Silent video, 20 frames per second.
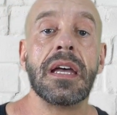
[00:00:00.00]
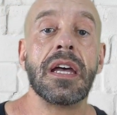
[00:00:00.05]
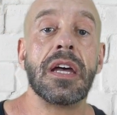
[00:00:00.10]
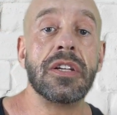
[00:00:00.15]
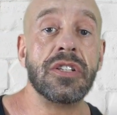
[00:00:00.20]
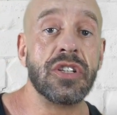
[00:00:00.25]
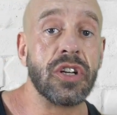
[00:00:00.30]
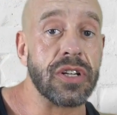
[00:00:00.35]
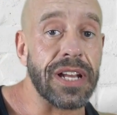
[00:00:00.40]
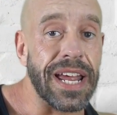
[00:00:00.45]

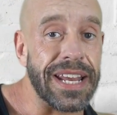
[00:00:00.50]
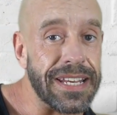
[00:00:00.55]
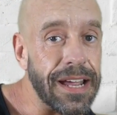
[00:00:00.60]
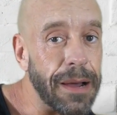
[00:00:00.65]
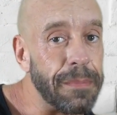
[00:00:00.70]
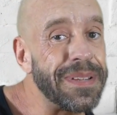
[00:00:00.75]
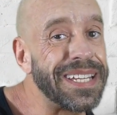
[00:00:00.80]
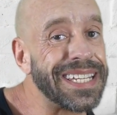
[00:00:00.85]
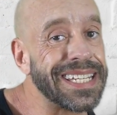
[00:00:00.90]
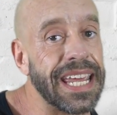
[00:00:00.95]
and you'll end
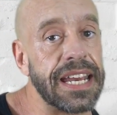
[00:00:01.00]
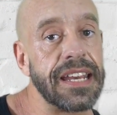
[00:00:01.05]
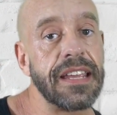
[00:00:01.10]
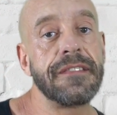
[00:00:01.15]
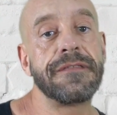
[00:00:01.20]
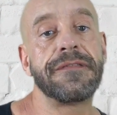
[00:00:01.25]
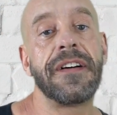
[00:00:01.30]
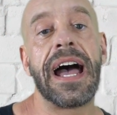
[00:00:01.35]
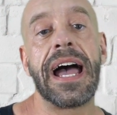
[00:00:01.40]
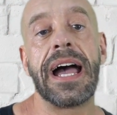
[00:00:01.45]
up skinny
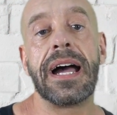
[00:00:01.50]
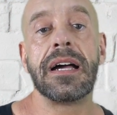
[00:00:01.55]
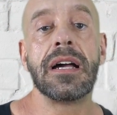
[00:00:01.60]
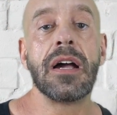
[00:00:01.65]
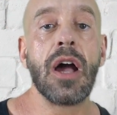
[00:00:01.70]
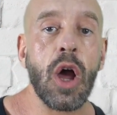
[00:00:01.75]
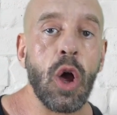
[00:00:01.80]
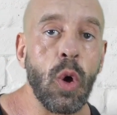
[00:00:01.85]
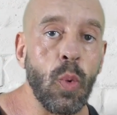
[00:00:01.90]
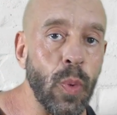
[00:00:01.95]
fat
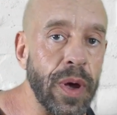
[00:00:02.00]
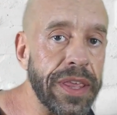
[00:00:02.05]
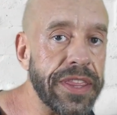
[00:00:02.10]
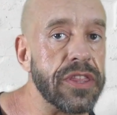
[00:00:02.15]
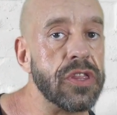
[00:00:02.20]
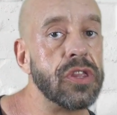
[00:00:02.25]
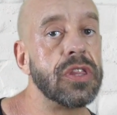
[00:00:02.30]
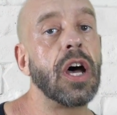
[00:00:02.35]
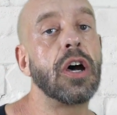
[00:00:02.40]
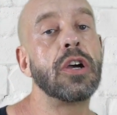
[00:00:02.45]
with
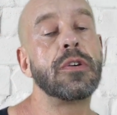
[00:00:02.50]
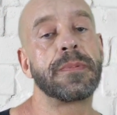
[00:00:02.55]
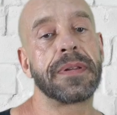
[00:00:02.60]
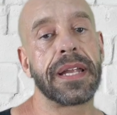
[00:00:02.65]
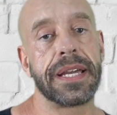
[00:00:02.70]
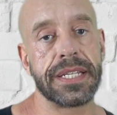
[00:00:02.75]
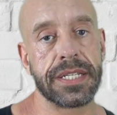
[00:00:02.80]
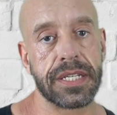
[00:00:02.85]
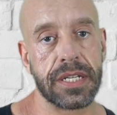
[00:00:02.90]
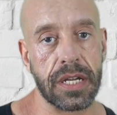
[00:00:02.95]
no
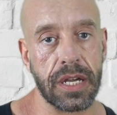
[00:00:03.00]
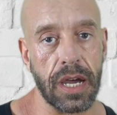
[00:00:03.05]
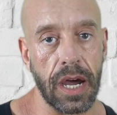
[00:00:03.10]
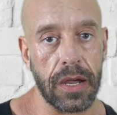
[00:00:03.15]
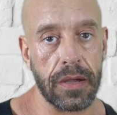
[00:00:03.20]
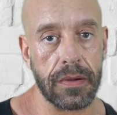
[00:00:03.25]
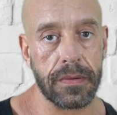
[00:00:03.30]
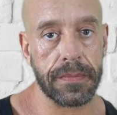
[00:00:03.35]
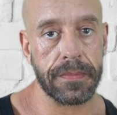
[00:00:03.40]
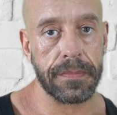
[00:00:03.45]
place to
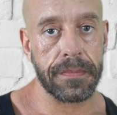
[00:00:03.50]
go.